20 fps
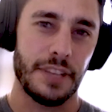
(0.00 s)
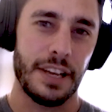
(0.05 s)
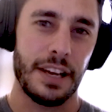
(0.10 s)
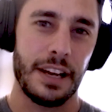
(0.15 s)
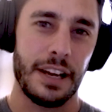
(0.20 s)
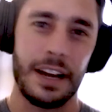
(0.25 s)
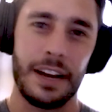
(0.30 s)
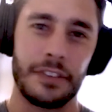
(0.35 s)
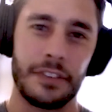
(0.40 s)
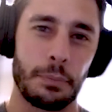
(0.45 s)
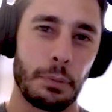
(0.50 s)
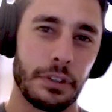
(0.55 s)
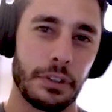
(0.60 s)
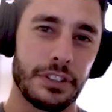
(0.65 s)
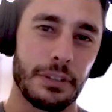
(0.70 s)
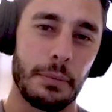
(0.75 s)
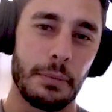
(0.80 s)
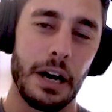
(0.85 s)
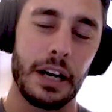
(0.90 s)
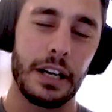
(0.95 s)
Yeah, I have to
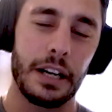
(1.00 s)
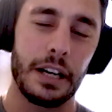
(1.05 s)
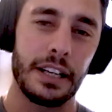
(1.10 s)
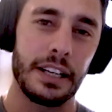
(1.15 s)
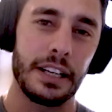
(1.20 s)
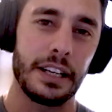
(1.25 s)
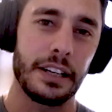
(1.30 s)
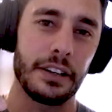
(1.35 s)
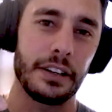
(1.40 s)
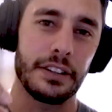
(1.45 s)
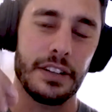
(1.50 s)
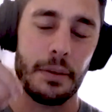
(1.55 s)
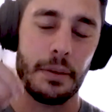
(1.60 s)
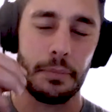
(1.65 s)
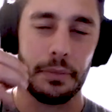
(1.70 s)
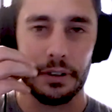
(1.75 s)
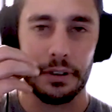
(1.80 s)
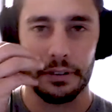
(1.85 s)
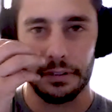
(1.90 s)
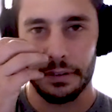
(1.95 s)
put some honey in it or
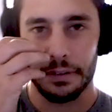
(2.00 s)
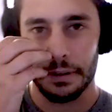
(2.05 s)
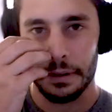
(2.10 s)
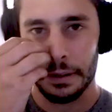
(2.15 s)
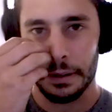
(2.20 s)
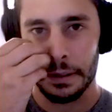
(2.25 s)
something.